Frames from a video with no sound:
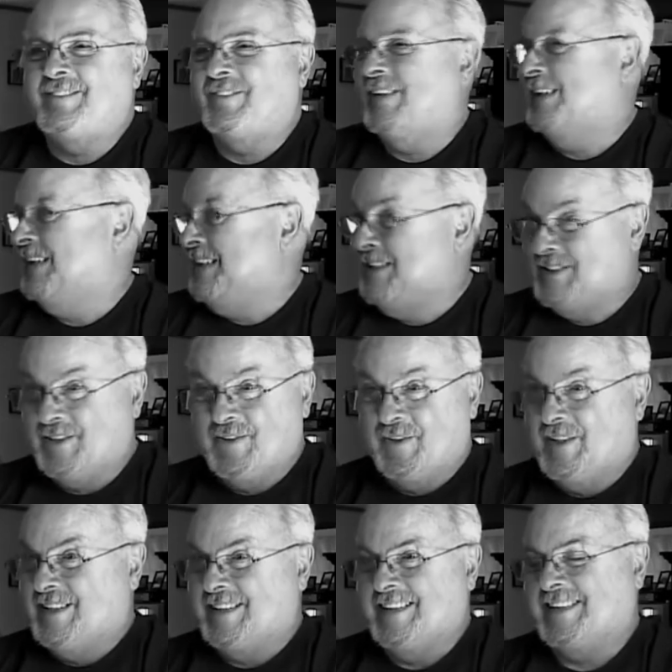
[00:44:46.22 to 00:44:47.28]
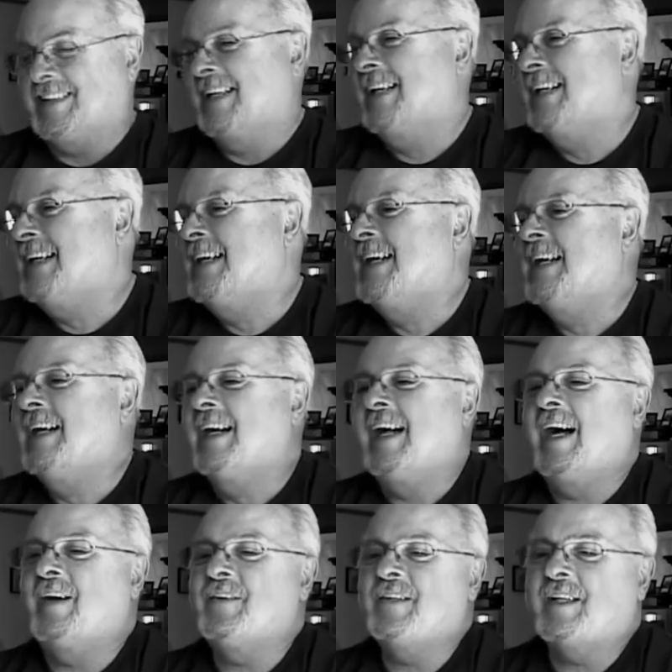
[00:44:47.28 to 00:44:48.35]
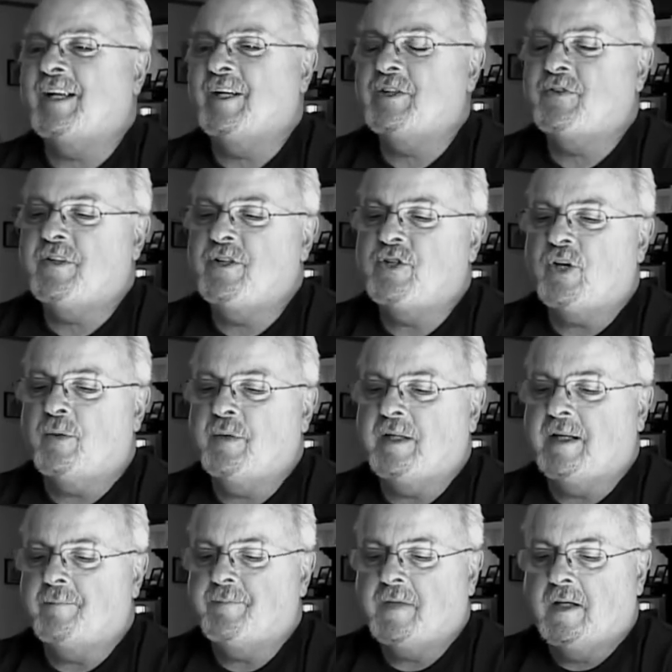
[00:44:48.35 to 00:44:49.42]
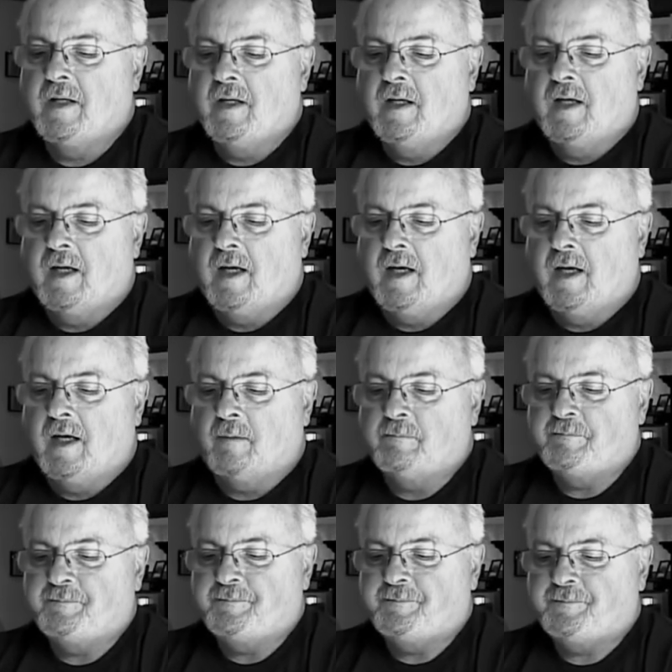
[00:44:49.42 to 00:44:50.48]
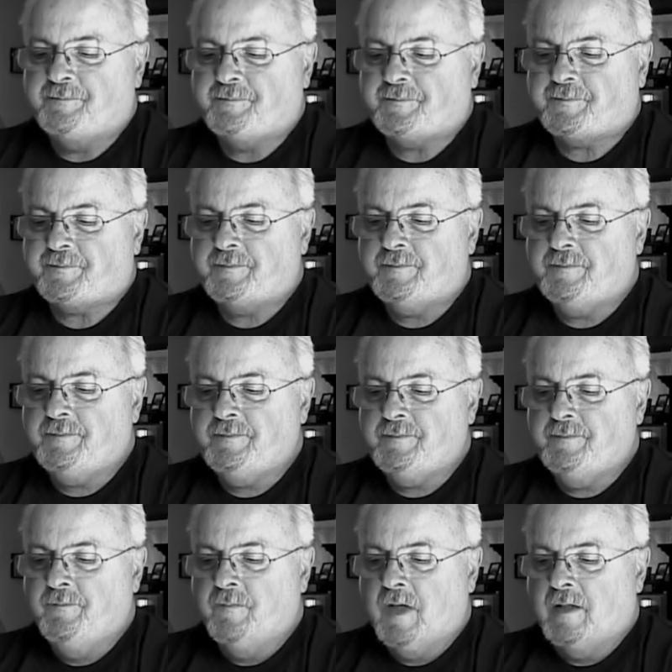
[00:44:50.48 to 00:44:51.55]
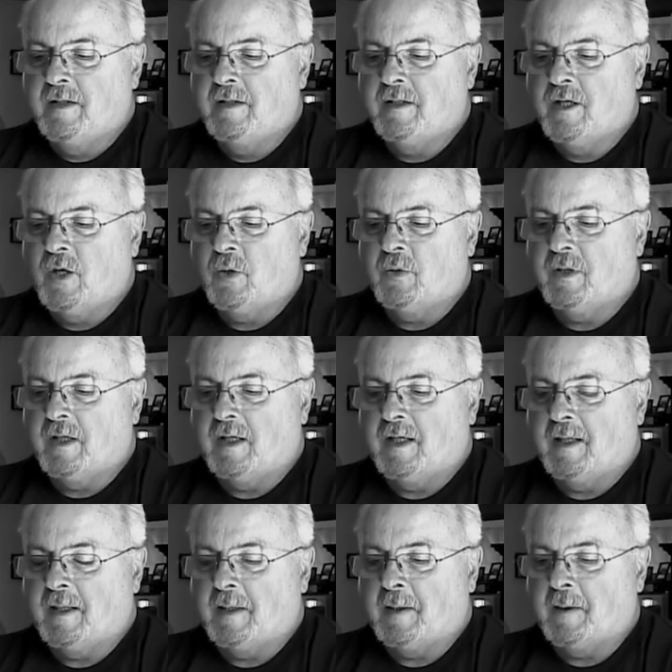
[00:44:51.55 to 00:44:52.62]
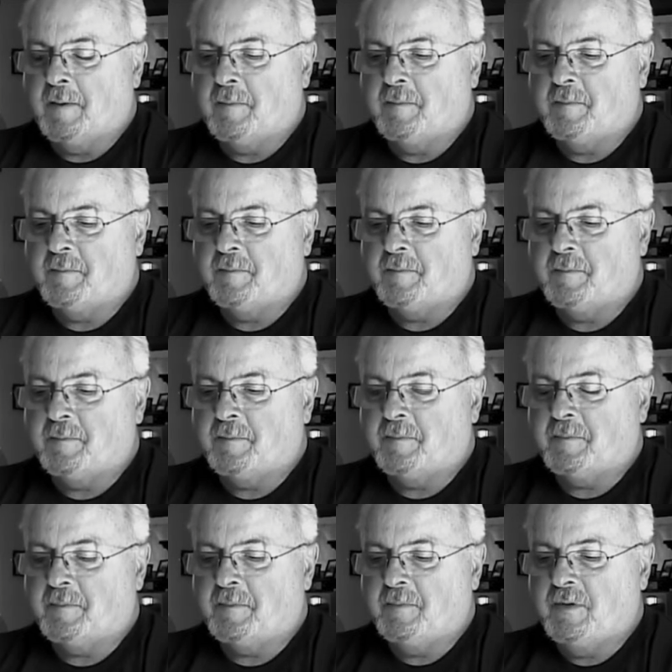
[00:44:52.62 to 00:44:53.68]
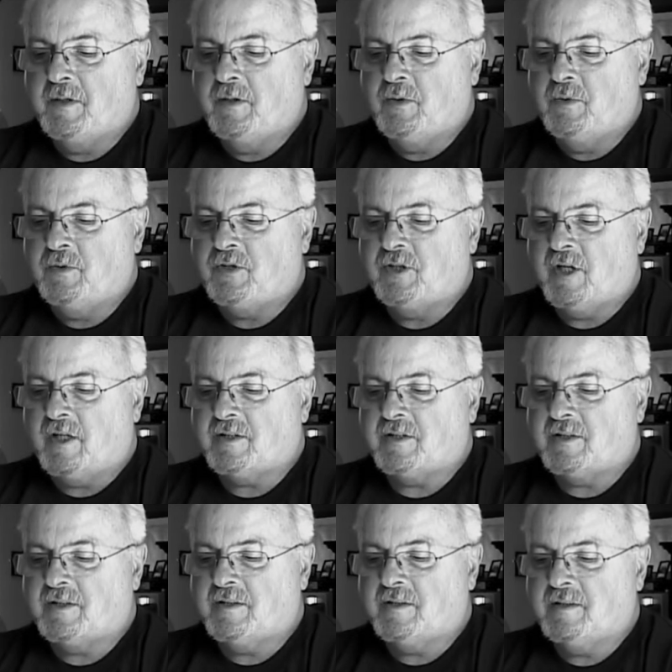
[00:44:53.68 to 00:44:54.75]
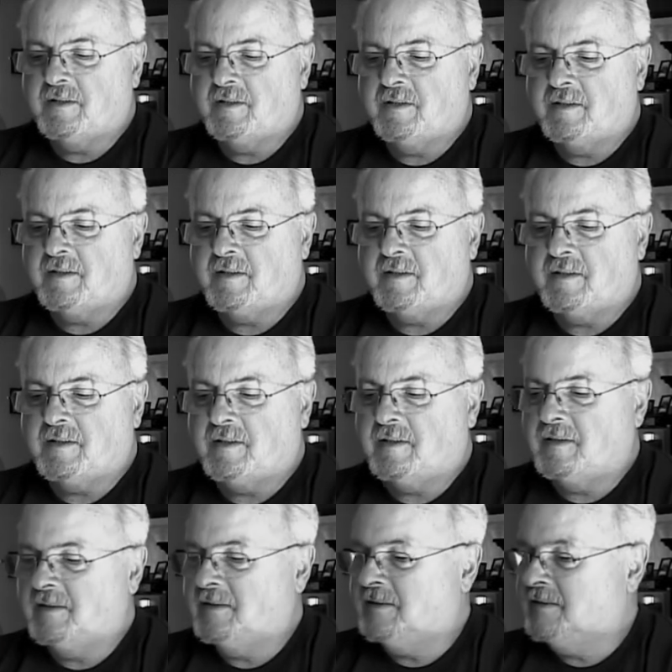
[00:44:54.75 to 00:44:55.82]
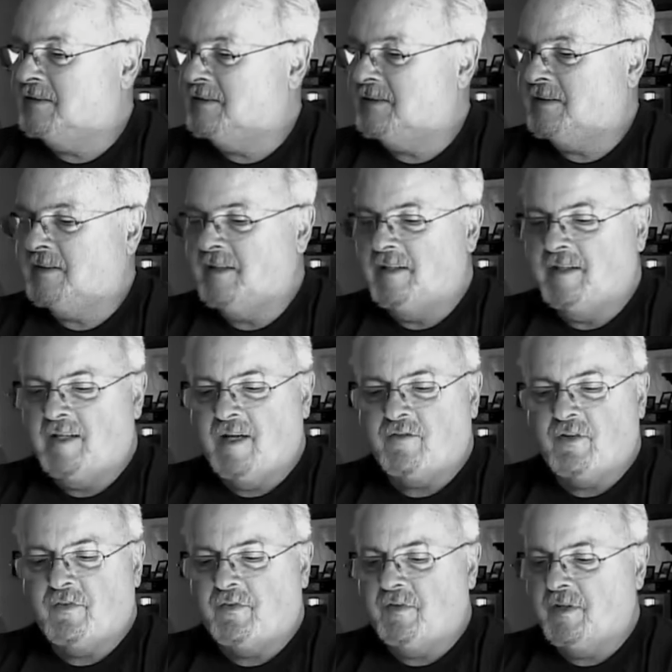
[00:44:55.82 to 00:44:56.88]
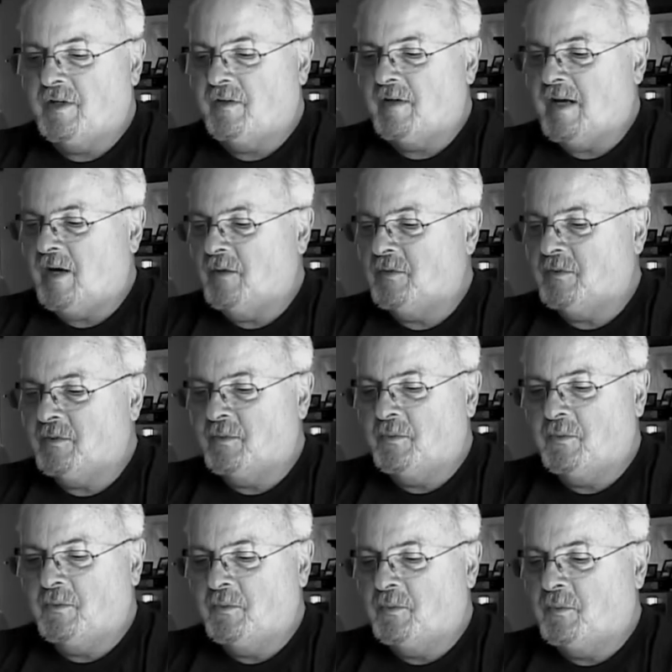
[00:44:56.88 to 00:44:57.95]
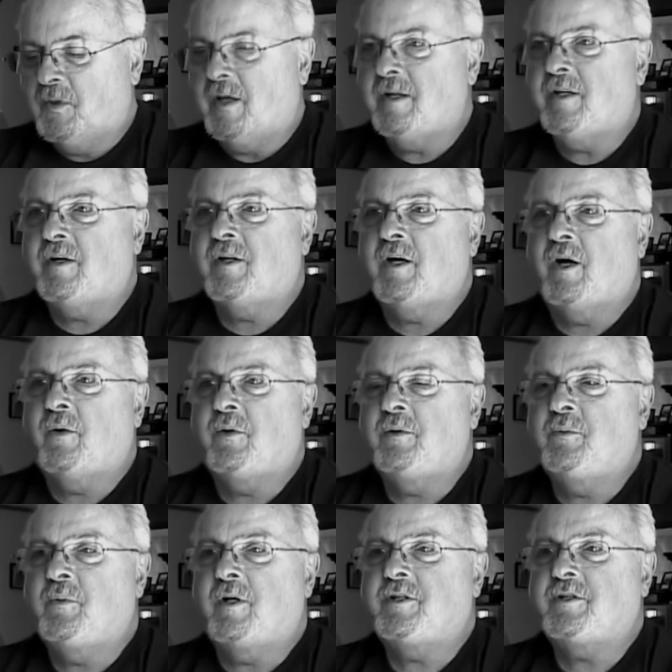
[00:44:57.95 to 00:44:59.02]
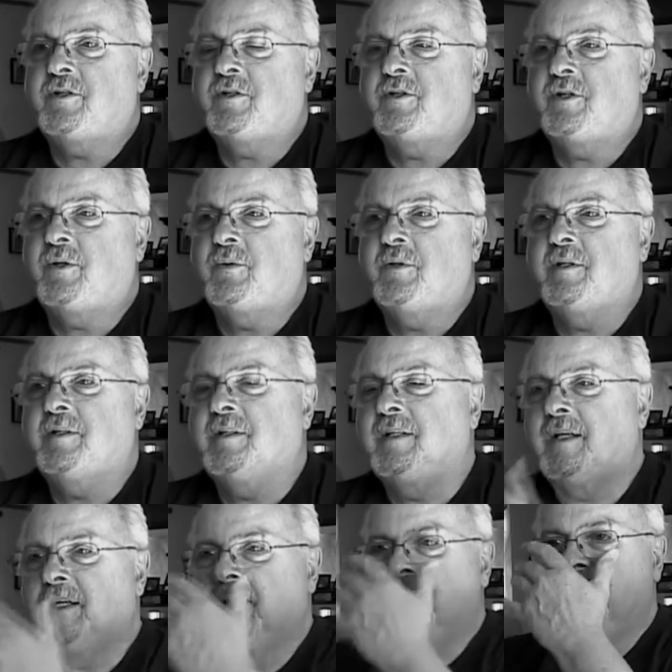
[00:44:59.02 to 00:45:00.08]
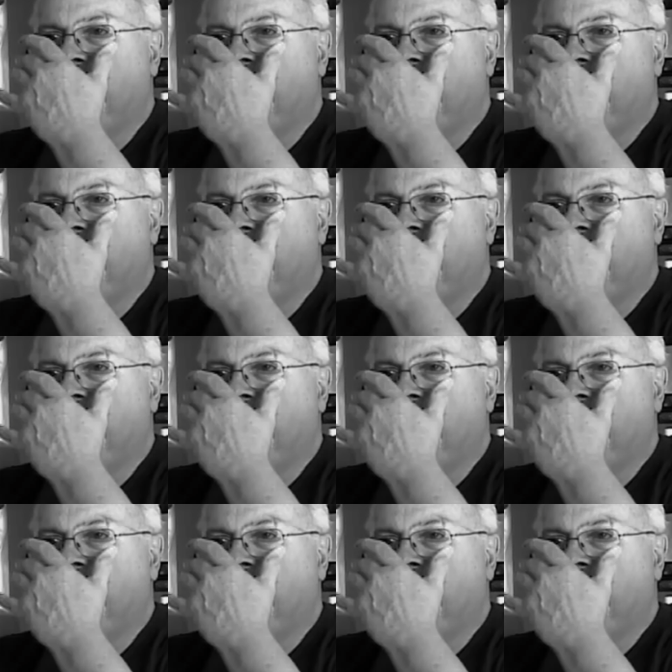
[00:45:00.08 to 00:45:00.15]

it really is gorgeous mm-hmm. out in the country in Germany. Um, you know, um, you just can never figure out where you're going, what you're doing.